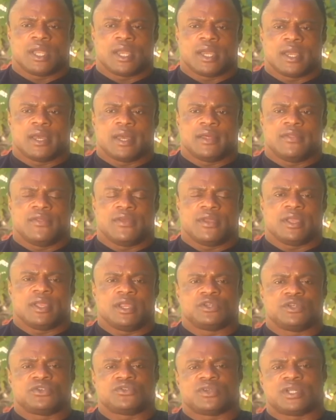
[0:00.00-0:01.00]
And the
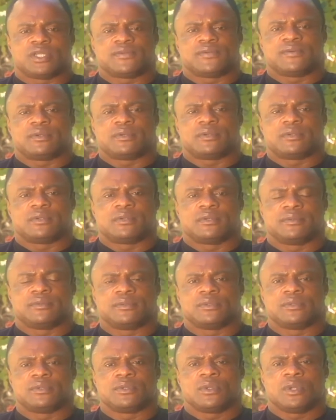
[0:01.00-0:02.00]
interest for
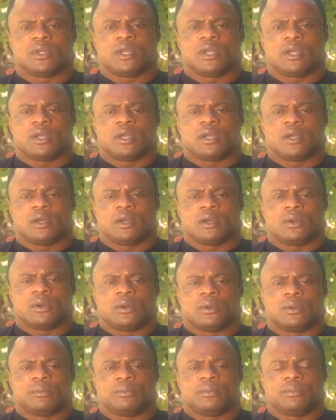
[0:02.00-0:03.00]

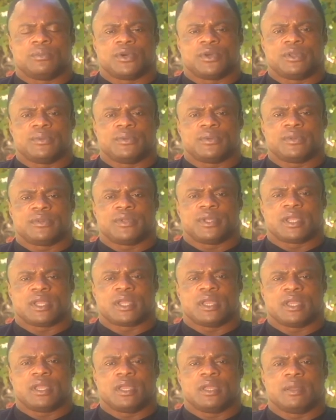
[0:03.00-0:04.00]
bodybuilding
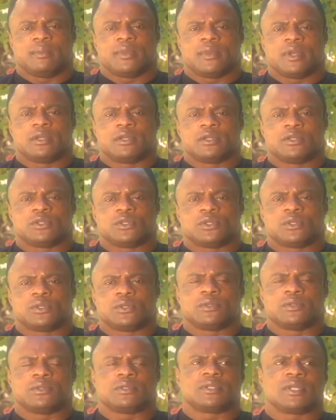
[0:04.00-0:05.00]
came
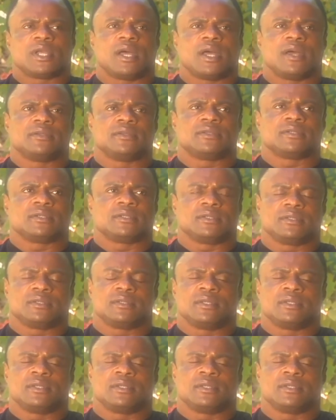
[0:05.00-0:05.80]
2000,